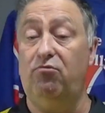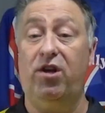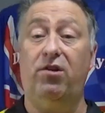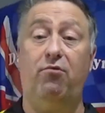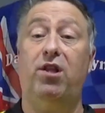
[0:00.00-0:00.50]

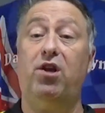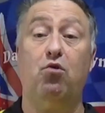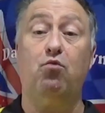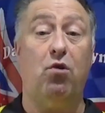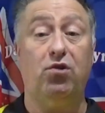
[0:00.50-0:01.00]
Really, really
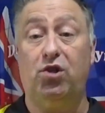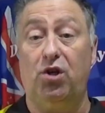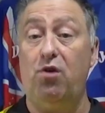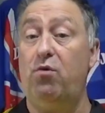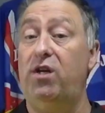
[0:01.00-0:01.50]
good one to
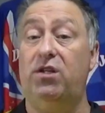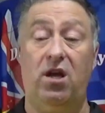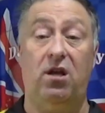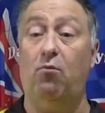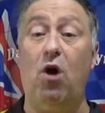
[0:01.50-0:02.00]
do is
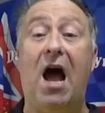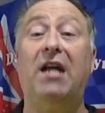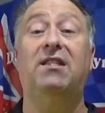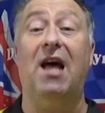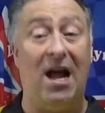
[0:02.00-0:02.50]

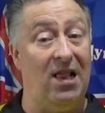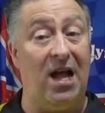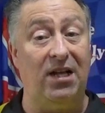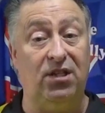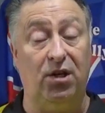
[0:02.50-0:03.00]
what I
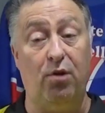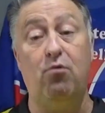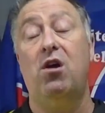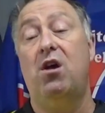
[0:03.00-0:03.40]
like to do,